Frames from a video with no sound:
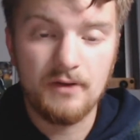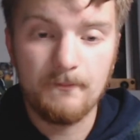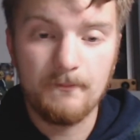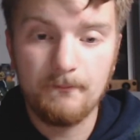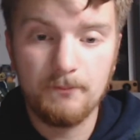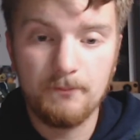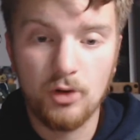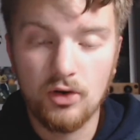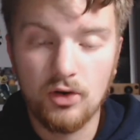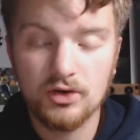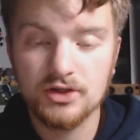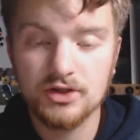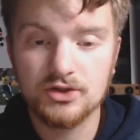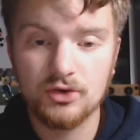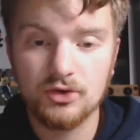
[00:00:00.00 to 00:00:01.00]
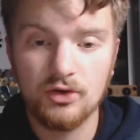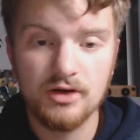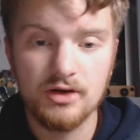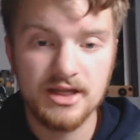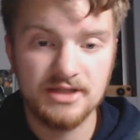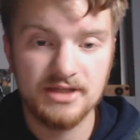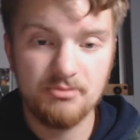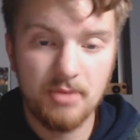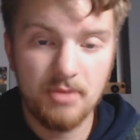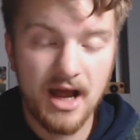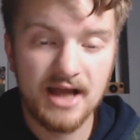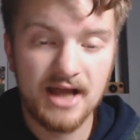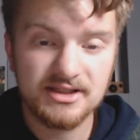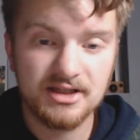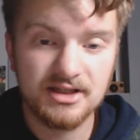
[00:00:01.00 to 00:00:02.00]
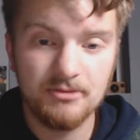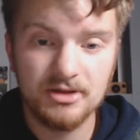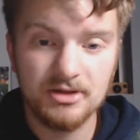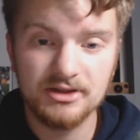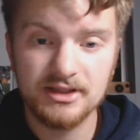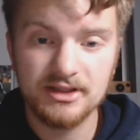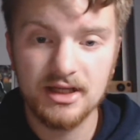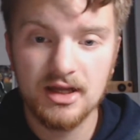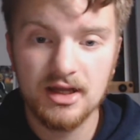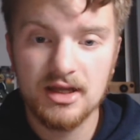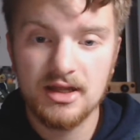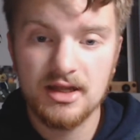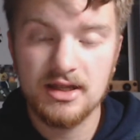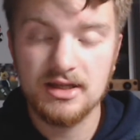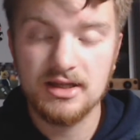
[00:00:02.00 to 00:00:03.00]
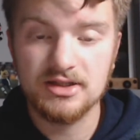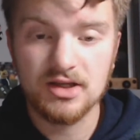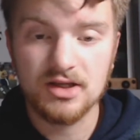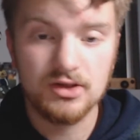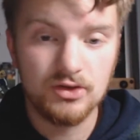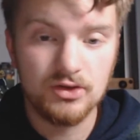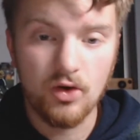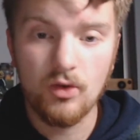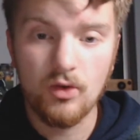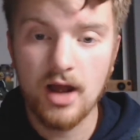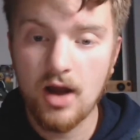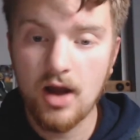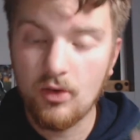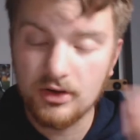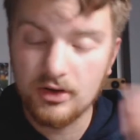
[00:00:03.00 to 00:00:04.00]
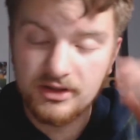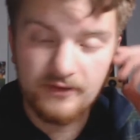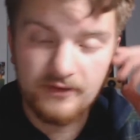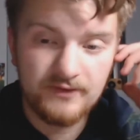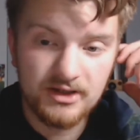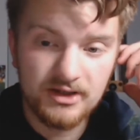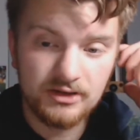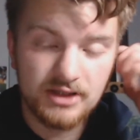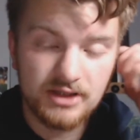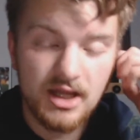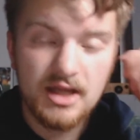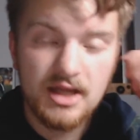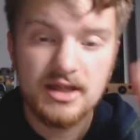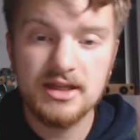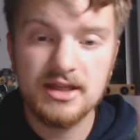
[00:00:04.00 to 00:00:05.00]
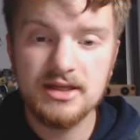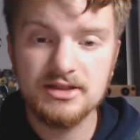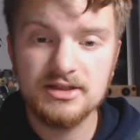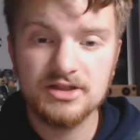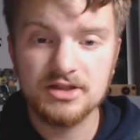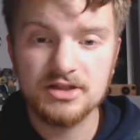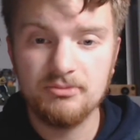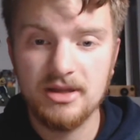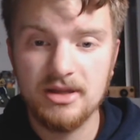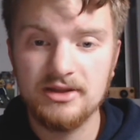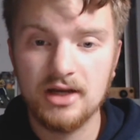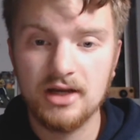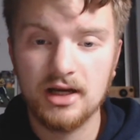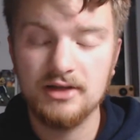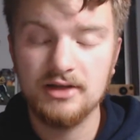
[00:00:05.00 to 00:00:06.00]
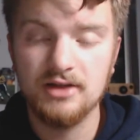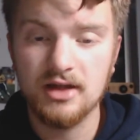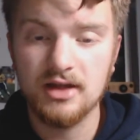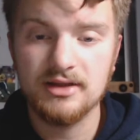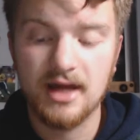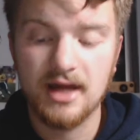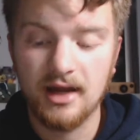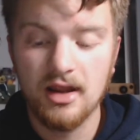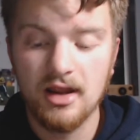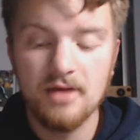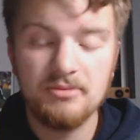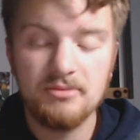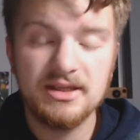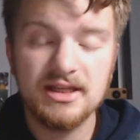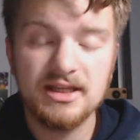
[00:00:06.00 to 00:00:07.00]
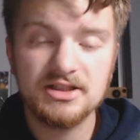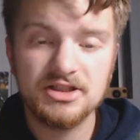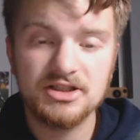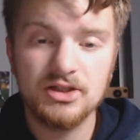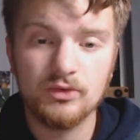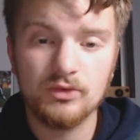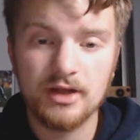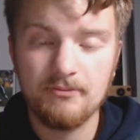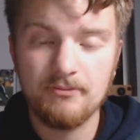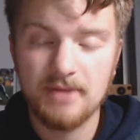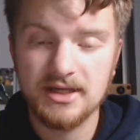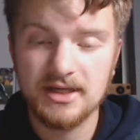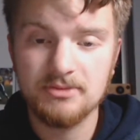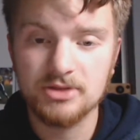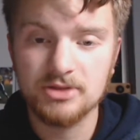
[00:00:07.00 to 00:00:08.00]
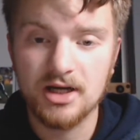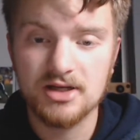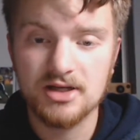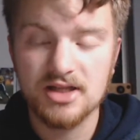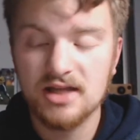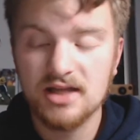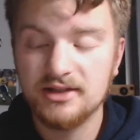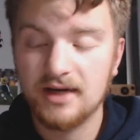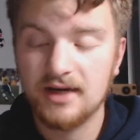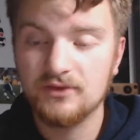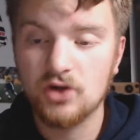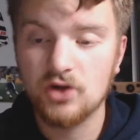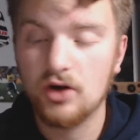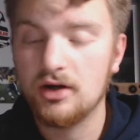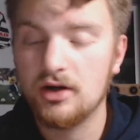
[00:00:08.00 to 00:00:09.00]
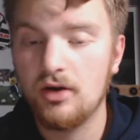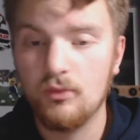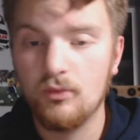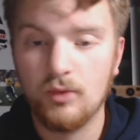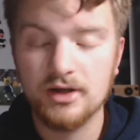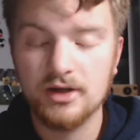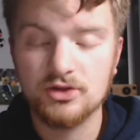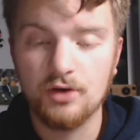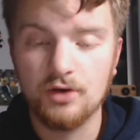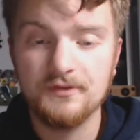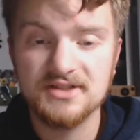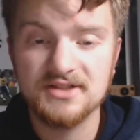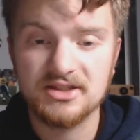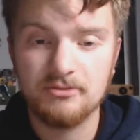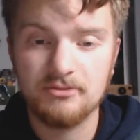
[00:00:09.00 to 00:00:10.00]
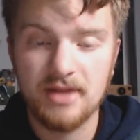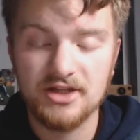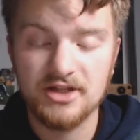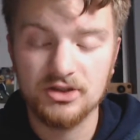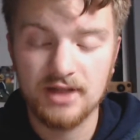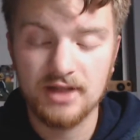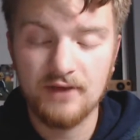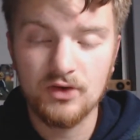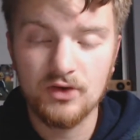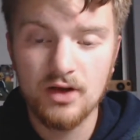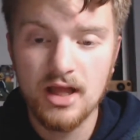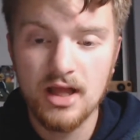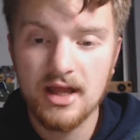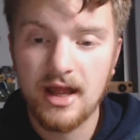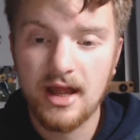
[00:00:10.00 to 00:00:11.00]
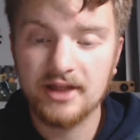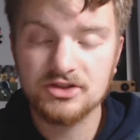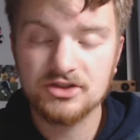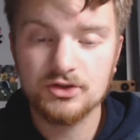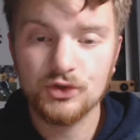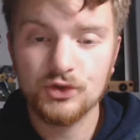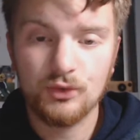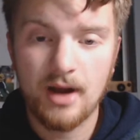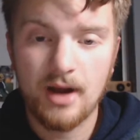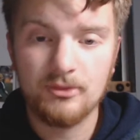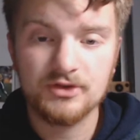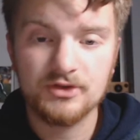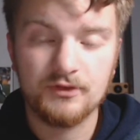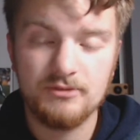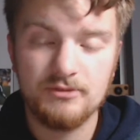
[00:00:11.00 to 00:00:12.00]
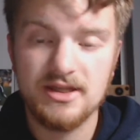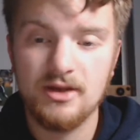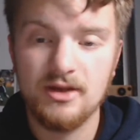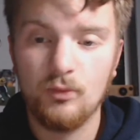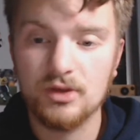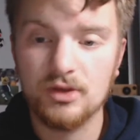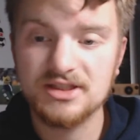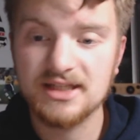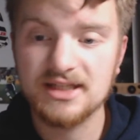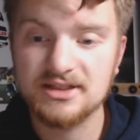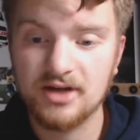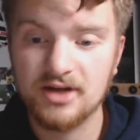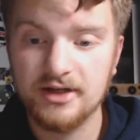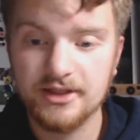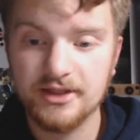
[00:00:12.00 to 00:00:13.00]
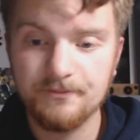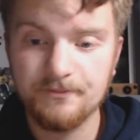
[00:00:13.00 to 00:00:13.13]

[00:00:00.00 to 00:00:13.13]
ball control, his passing ability, his know-how on the field. He's just been there and done that. PSG don't have many players that have gone out and won trophies at the major level. And Sergio Ramos, for me, once they signed him,